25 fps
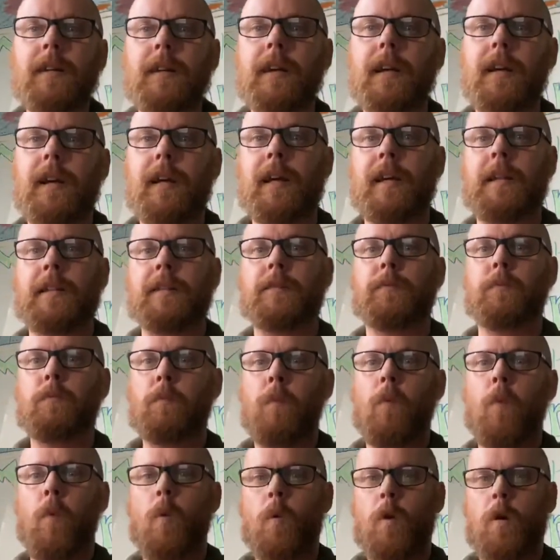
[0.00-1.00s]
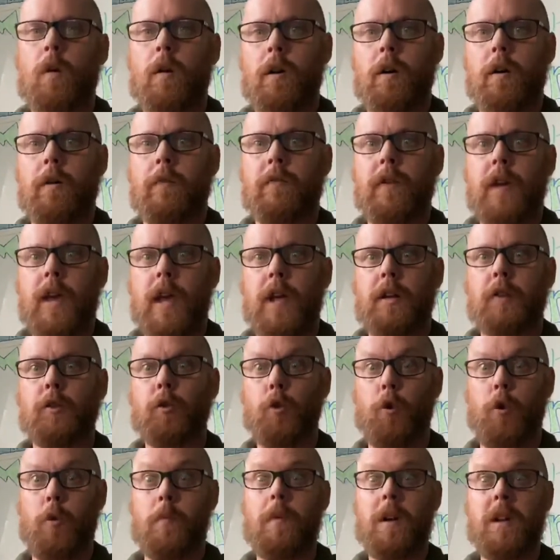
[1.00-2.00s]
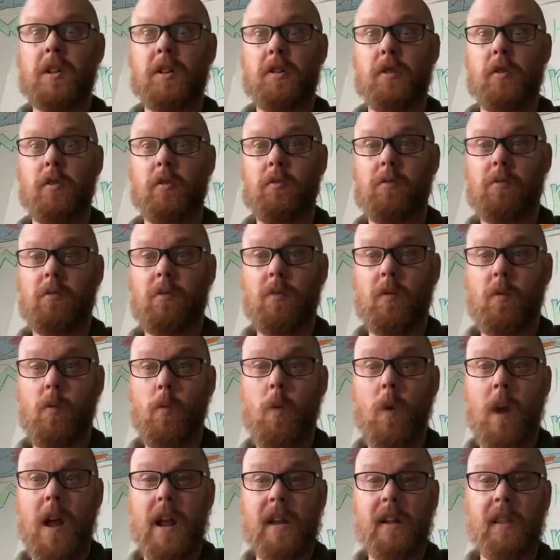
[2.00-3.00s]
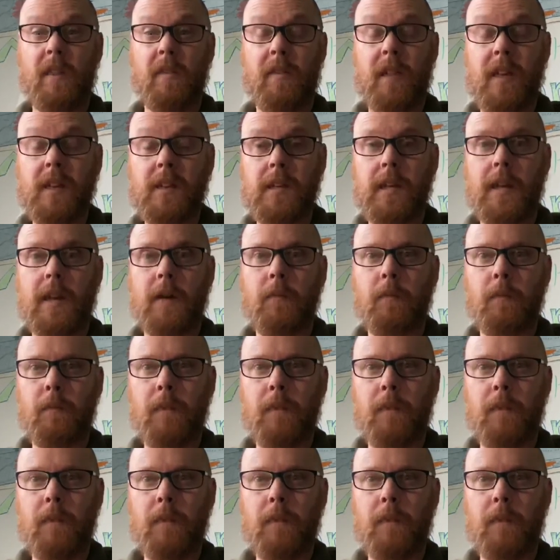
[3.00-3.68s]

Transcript: it's more of a two-dimensional way of thinking,